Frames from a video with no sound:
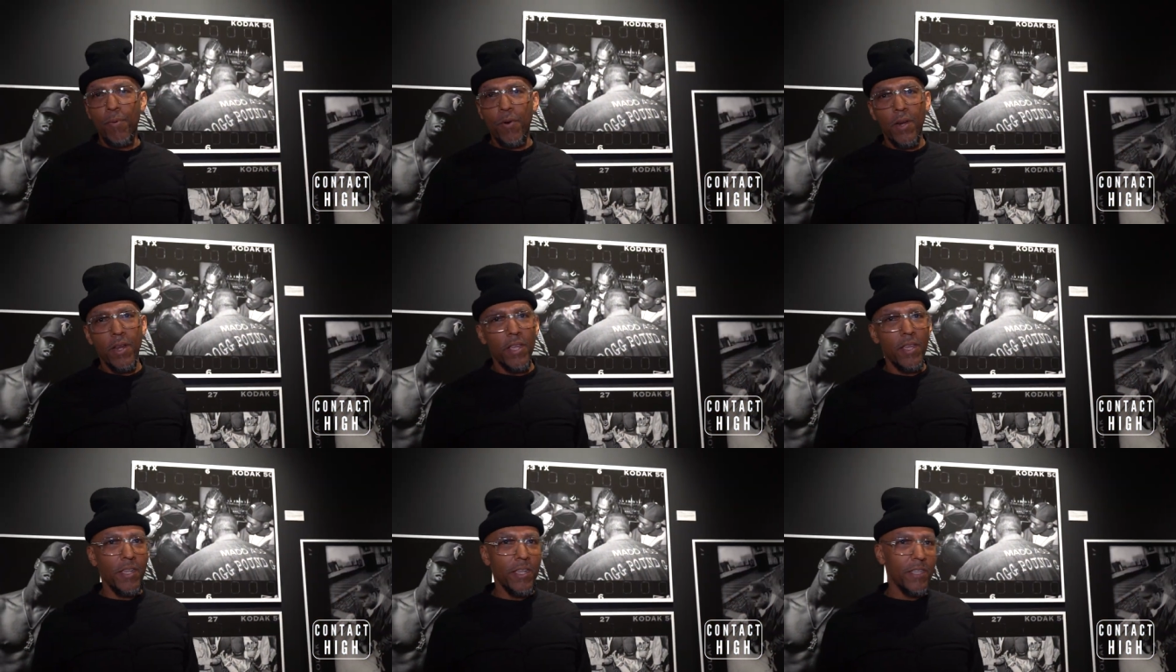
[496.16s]

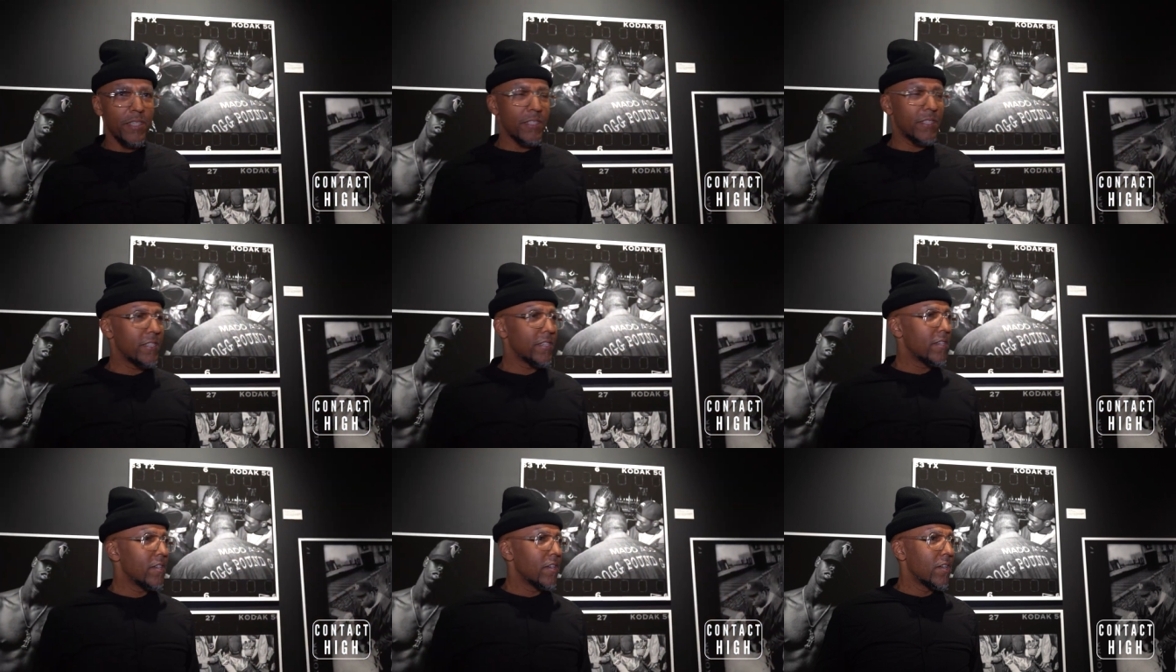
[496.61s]

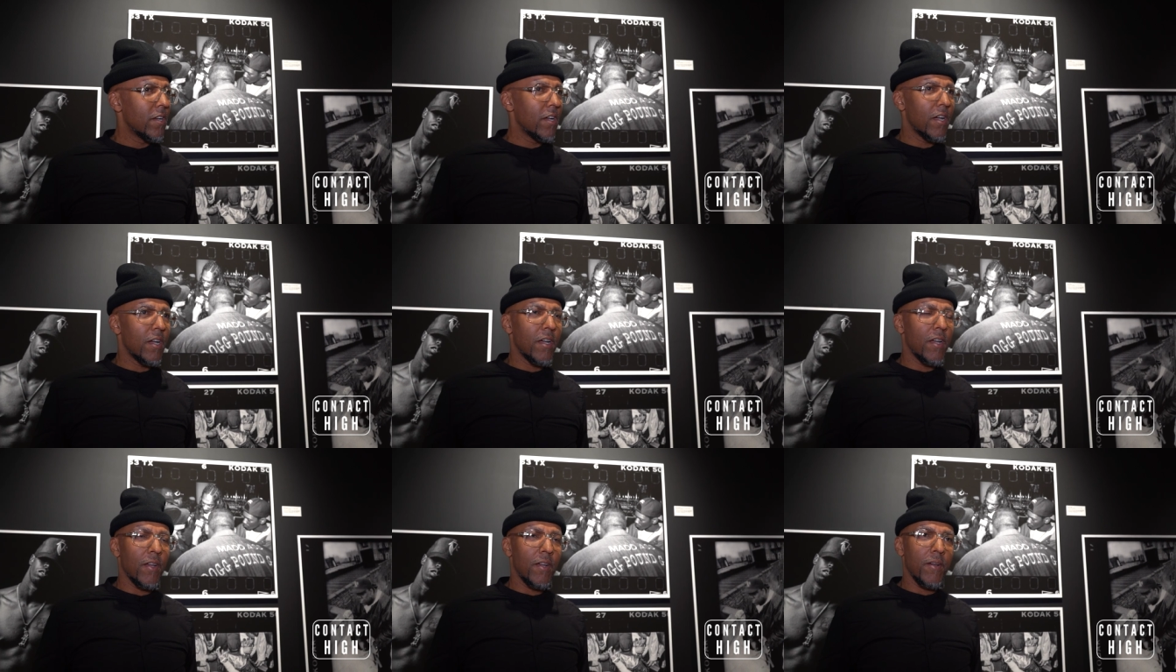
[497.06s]
Brains,
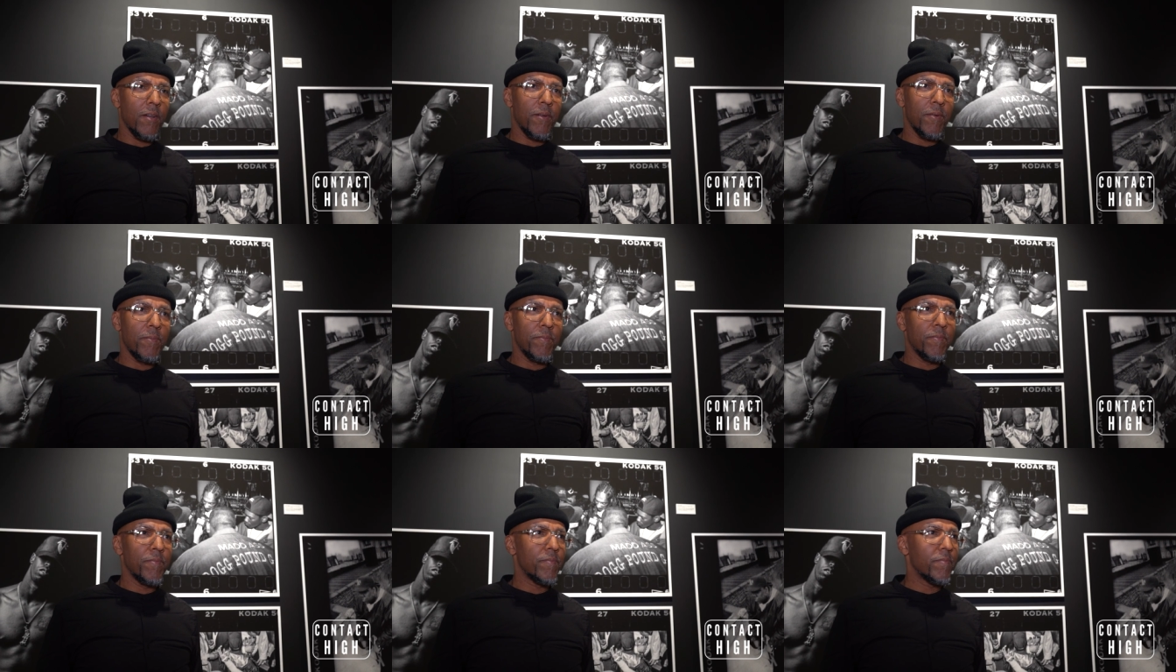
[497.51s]

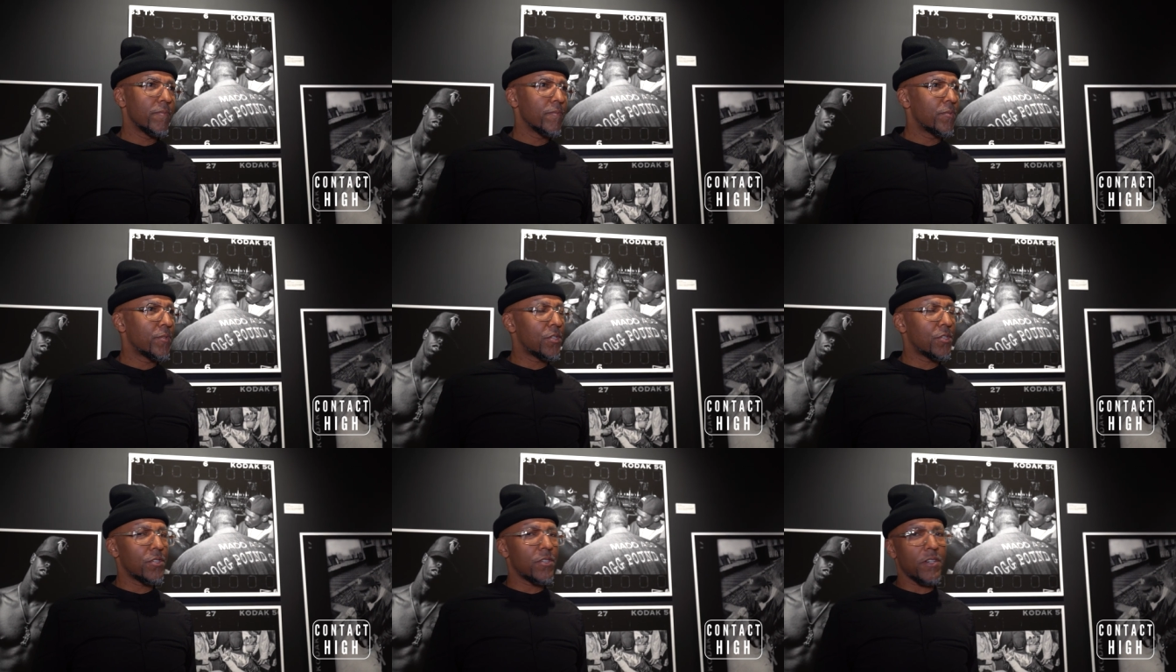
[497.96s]

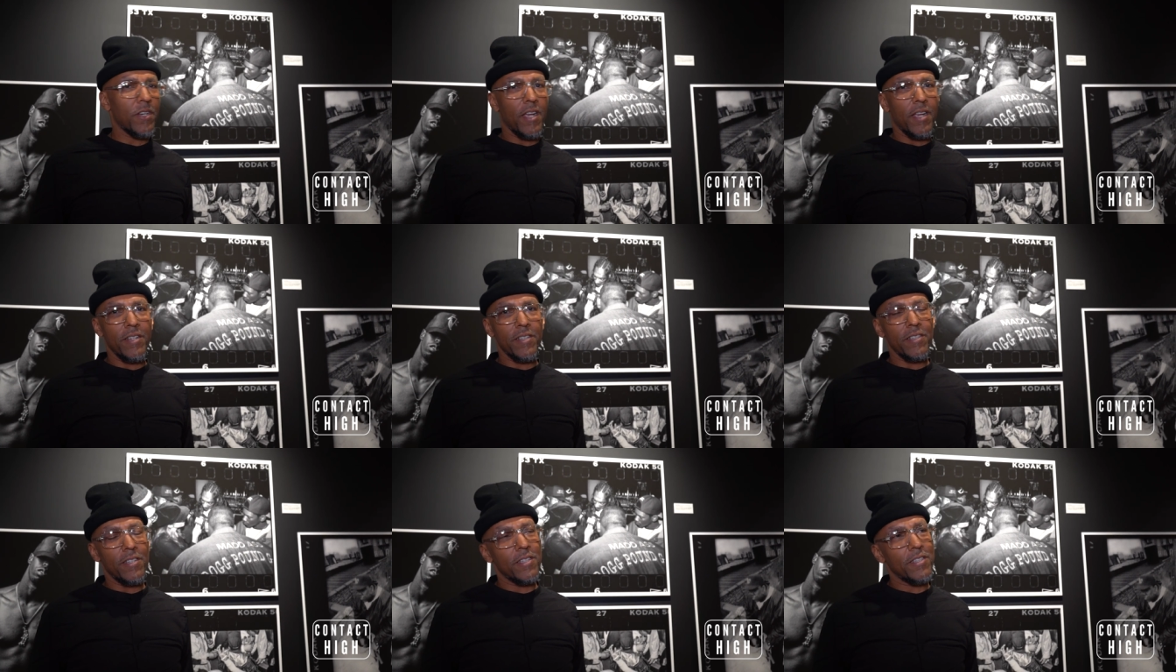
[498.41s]

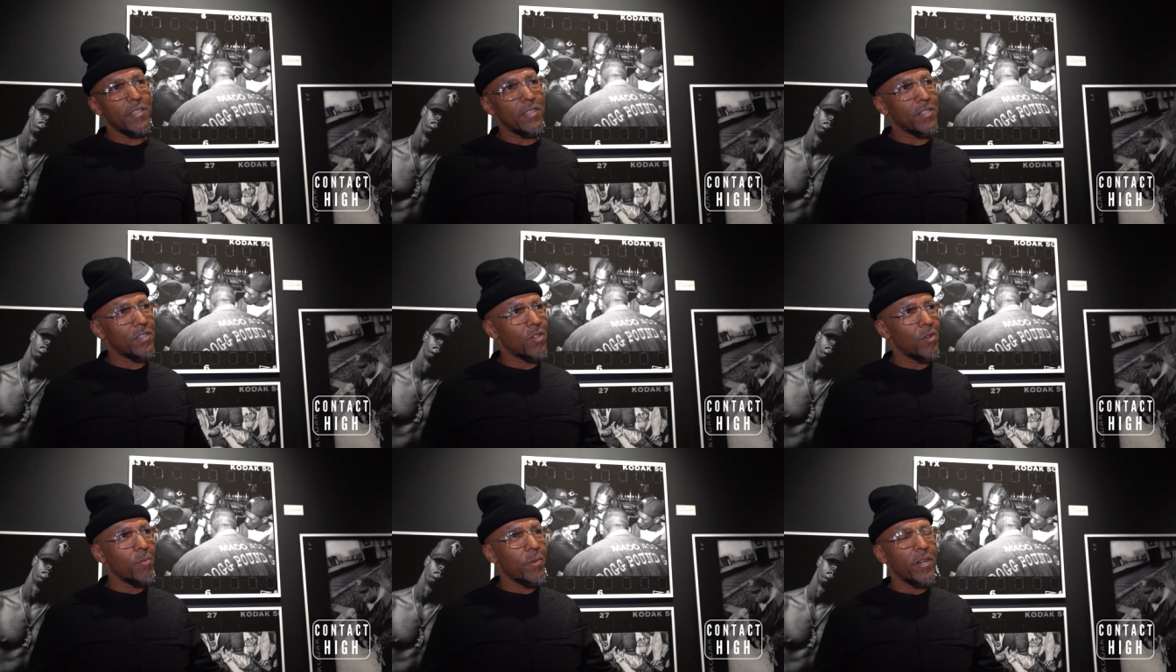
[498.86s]
just
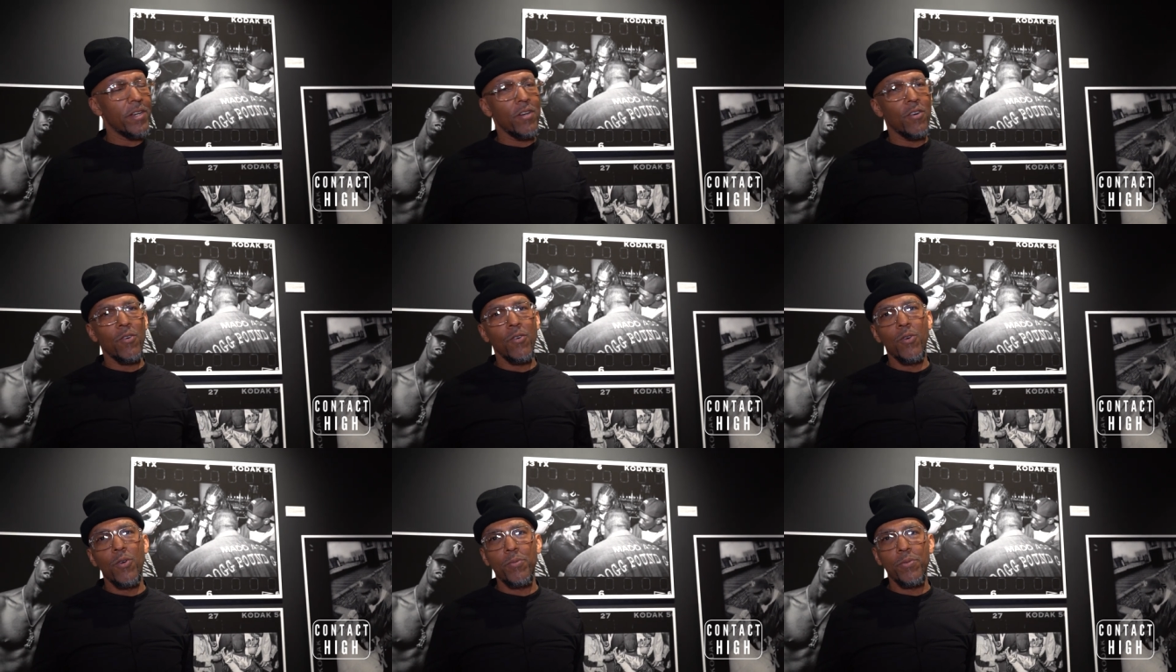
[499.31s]
so many
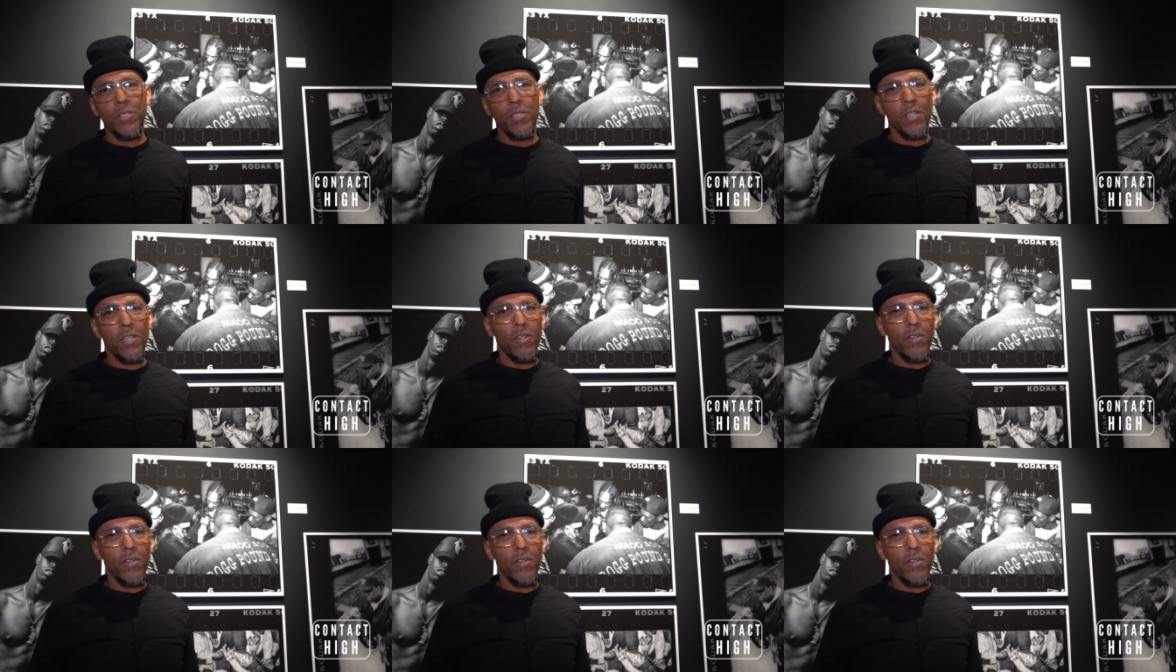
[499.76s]
groups,